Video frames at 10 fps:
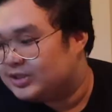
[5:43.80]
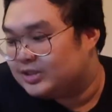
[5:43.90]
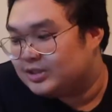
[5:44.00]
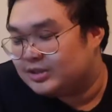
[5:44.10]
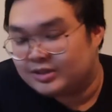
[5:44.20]

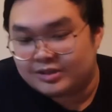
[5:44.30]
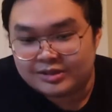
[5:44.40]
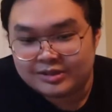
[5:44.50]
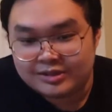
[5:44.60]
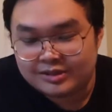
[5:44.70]

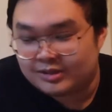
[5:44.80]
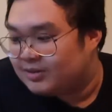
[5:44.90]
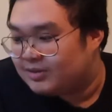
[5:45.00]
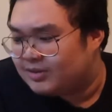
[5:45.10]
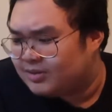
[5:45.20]

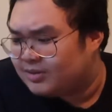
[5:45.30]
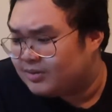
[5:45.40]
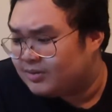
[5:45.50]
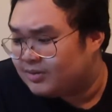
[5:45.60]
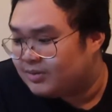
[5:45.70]

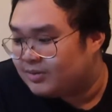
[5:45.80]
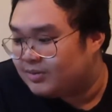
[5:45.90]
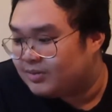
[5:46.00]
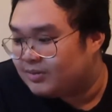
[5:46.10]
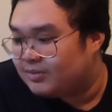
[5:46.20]

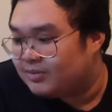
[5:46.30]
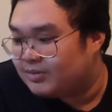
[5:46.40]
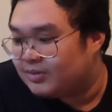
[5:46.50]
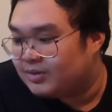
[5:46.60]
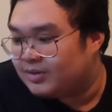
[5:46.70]

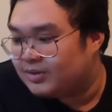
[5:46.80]
No words are spoken by the person on screen.